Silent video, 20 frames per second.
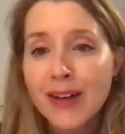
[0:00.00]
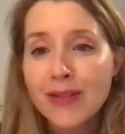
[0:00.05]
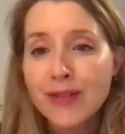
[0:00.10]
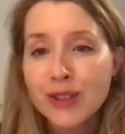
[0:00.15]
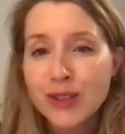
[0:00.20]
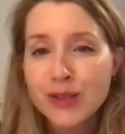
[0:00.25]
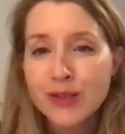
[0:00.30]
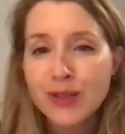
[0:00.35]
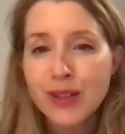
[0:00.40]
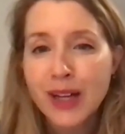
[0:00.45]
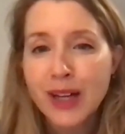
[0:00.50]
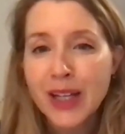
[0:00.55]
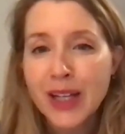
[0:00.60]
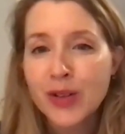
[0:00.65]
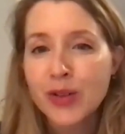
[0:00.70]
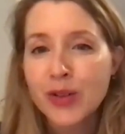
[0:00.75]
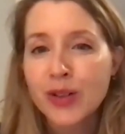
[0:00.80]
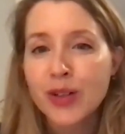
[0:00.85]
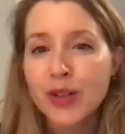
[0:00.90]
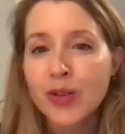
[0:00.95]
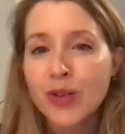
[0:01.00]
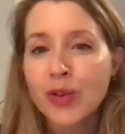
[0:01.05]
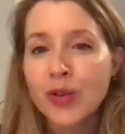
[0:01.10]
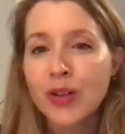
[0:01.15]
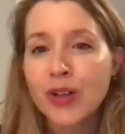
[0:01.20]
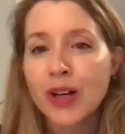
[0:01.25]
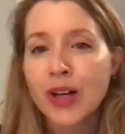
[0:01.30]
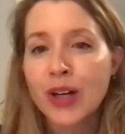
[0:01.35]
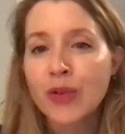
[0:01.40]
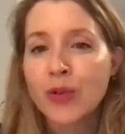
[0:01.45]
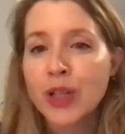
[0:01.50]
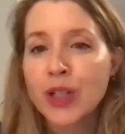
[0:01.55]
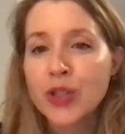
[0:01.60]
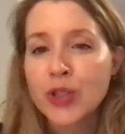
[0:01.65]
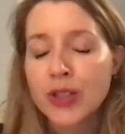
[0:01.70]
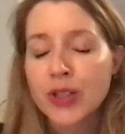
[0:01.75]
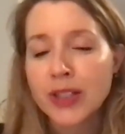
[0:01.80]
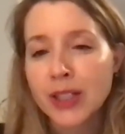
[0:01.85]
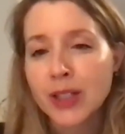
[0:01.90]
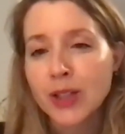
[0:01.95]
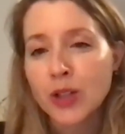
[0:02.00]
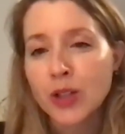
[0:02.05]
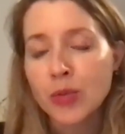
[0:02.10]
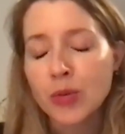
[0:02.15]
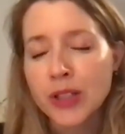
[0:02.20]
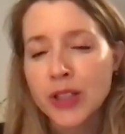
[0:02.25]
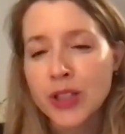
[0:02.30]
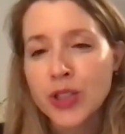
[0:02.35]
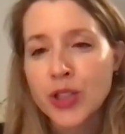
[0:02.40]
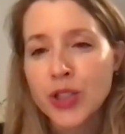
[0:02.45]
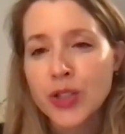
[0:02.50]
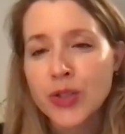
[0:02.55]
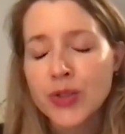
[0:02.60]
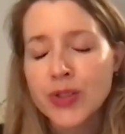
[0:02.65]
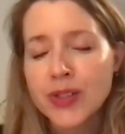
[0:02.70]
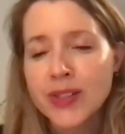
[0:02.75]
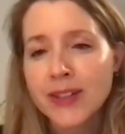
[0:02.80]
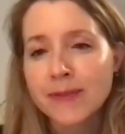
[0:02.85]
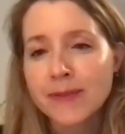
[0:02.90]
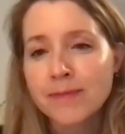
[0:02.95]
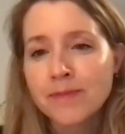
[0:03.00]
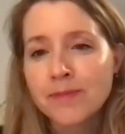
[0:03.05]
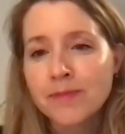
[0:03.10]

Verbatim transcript: level right or or on regional and global issues